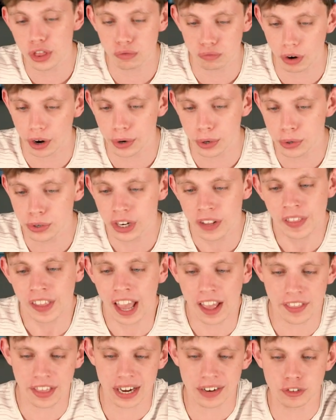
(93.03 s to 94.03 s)
the road,
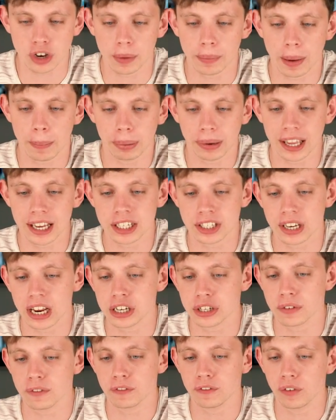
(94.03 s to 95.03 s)
and then I've got my
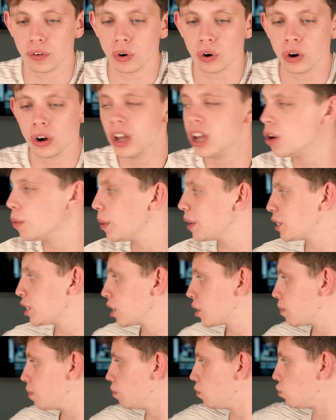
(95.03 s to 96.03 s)
PlayStation 4, which
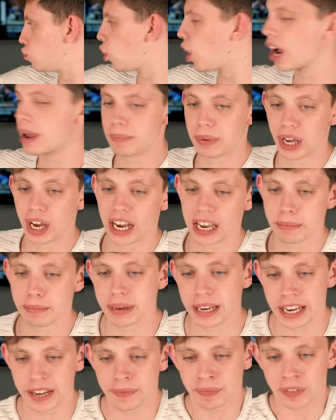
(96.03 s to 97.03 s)
is right behind
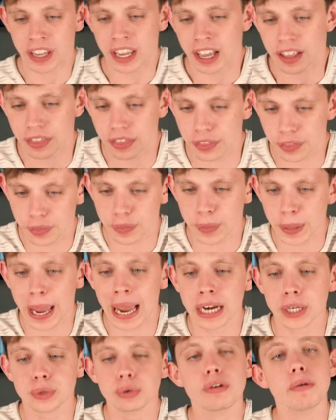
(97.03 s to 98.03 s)
me. The
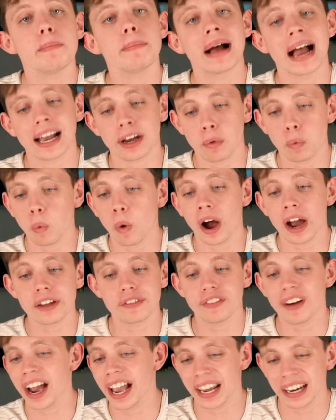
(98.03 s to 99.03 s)
actual Mac
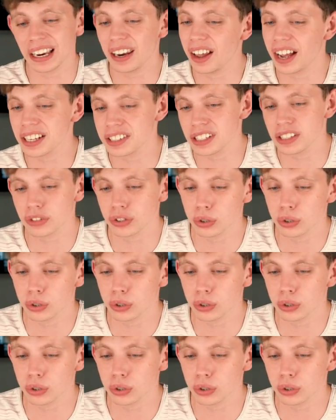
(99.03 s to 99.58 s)
Wi-Fi analyzing